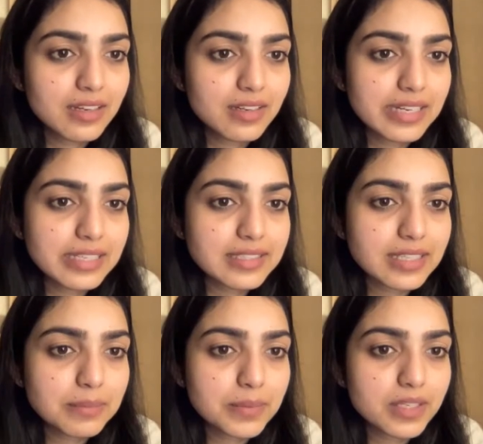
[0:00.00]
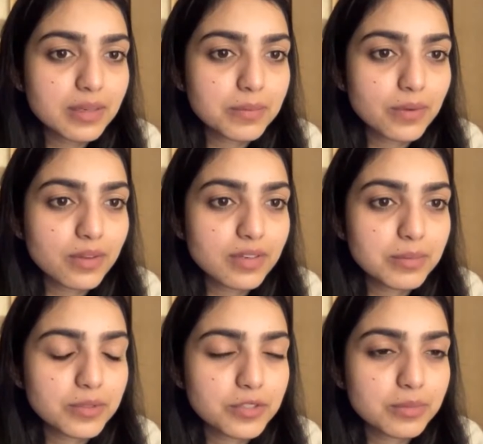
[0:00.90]
Next time, pick up
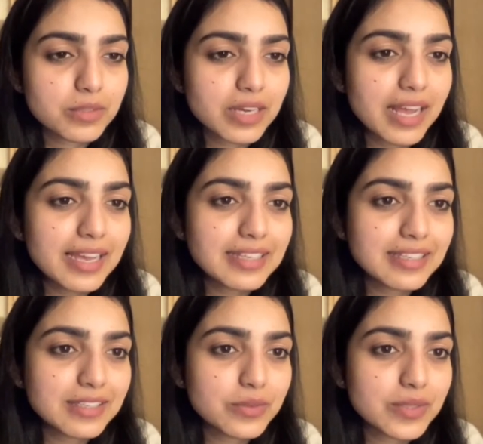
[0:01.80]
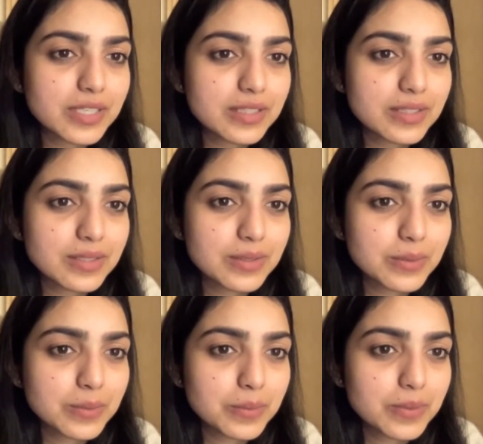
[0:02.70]
non-emotional book. Hi, Rigved.
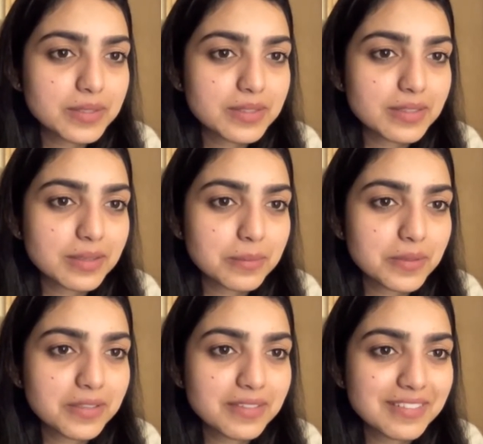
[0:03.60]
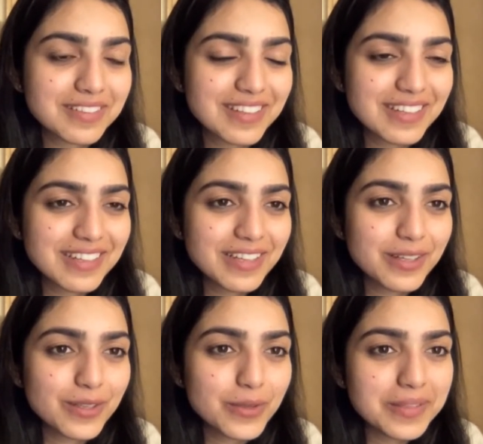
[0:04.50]
What's up?
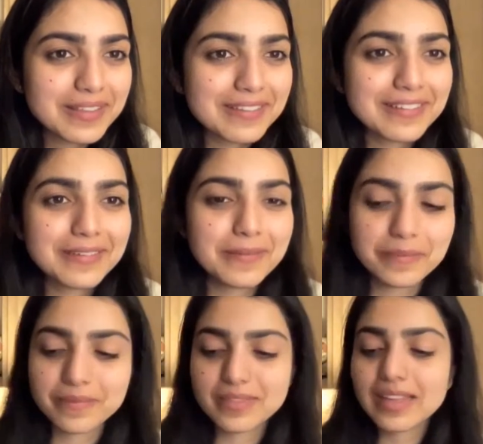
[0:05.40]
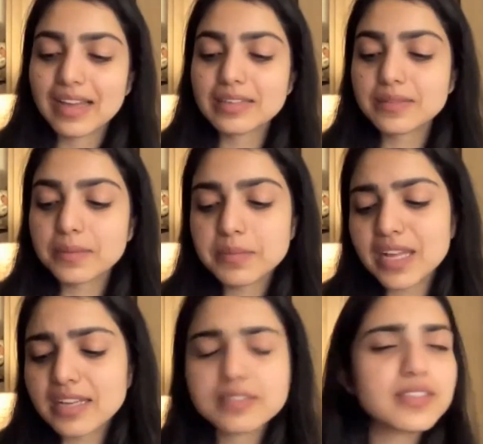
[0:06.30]
You're here.
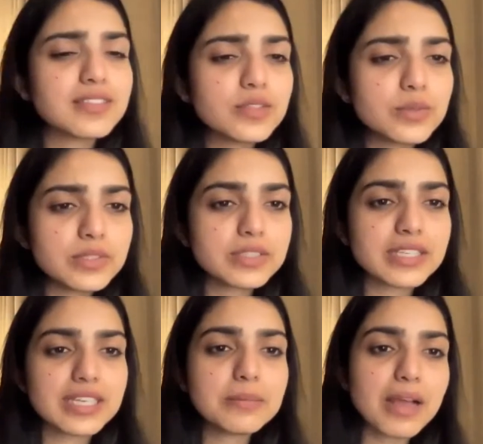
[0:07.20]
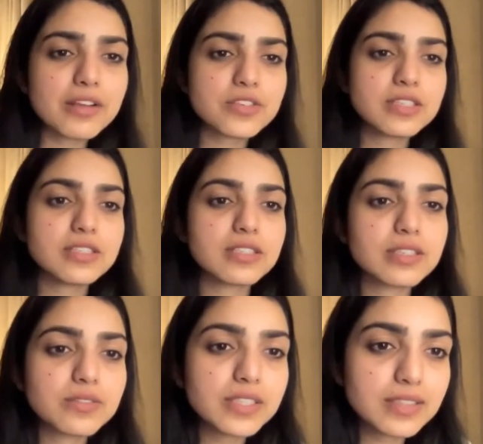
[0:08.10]
Is your name actually
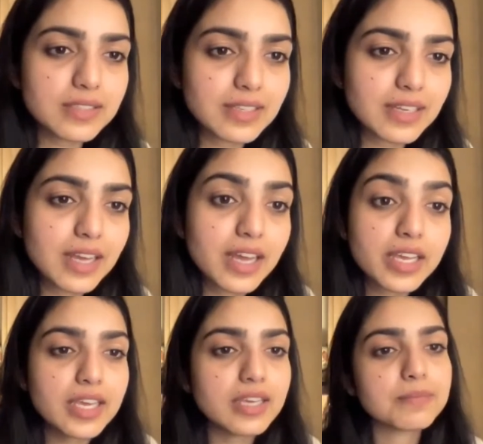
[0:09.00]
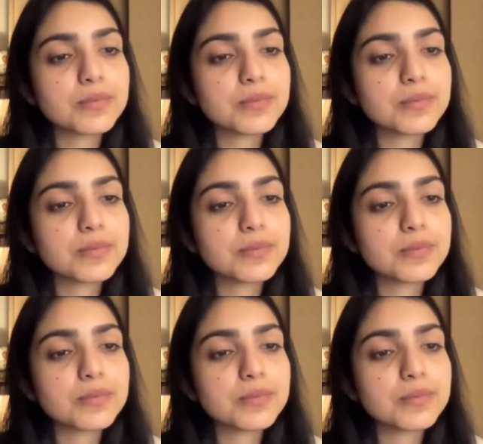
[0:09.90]
Rigved? Hey,